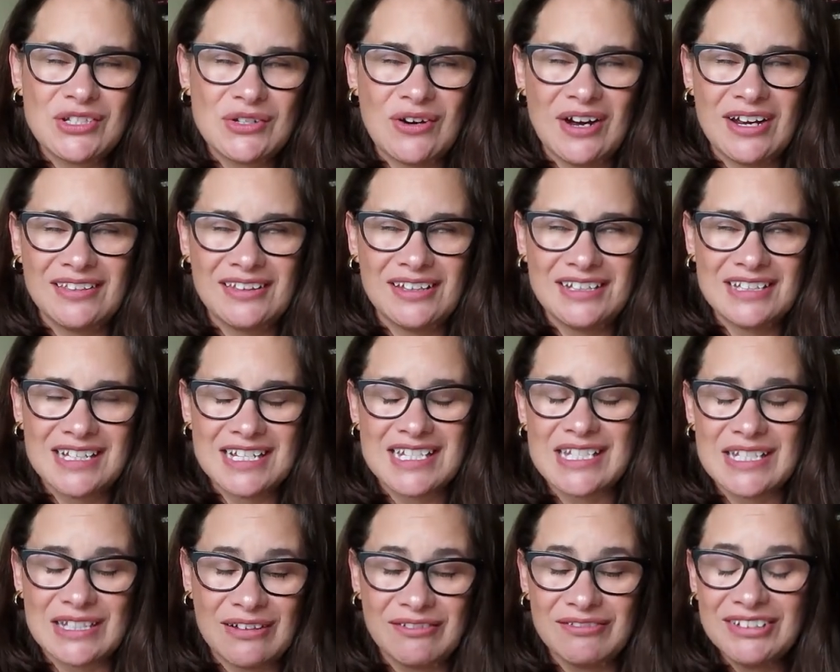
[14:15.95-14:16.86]
So I think
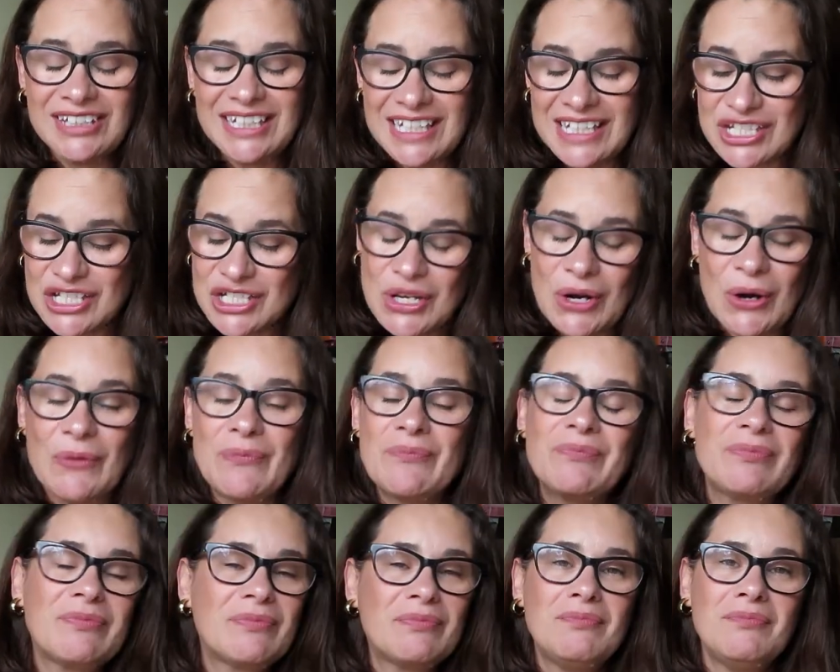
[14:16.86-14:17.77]
that's lovely.
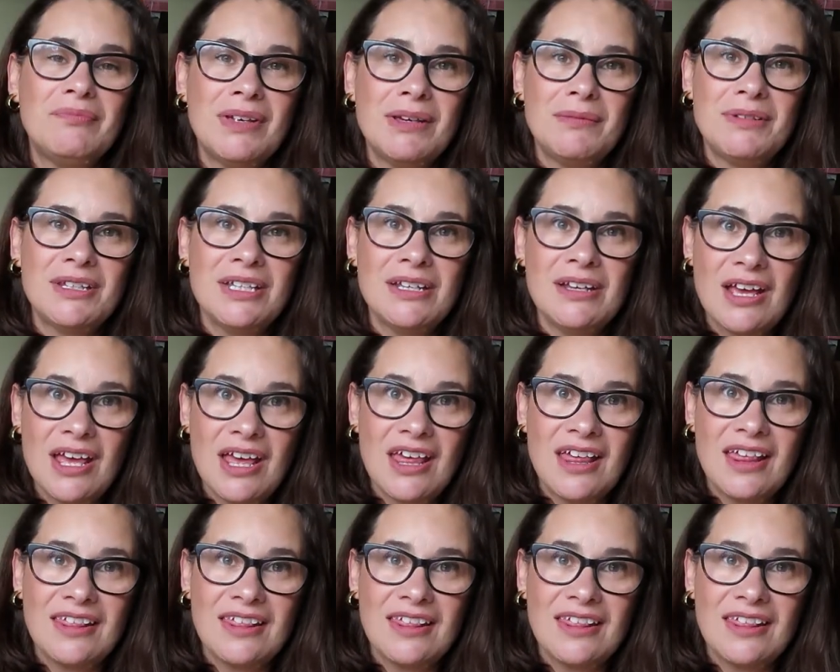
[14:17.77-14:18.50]
So maybe